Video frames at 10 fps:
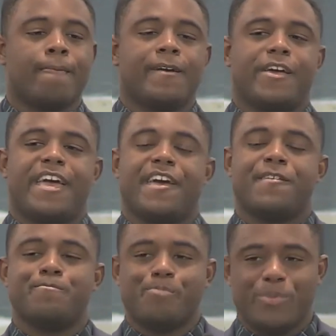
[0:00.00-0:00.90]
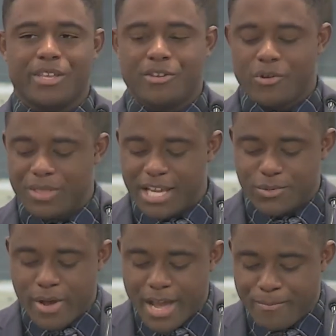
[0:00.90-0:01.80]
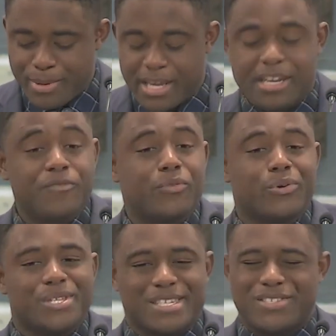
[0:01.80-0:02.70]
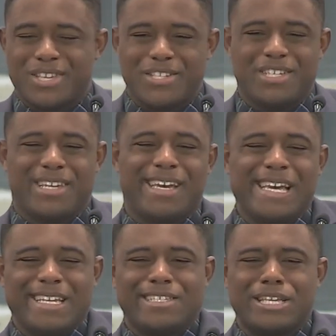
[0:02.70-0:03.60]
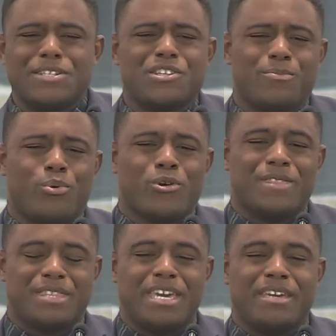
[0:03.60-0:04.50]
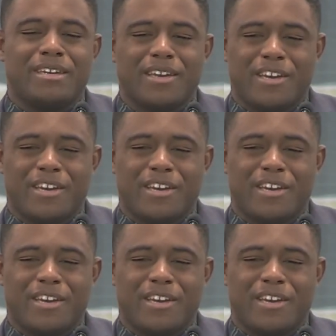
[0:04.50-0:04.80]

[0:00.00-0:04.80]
And, you know, that's why being an influence is such an important thing,